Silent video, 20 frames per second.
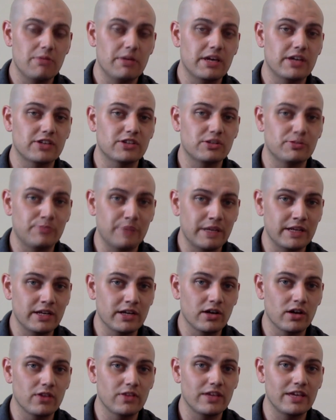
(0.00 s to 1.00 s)
Because
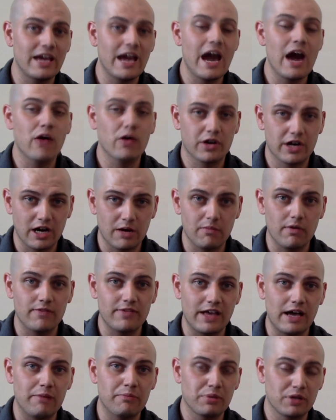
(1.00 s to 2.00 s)
depending on the
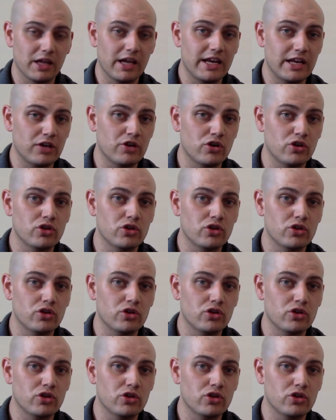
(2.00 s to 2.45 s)
outcome of that plan,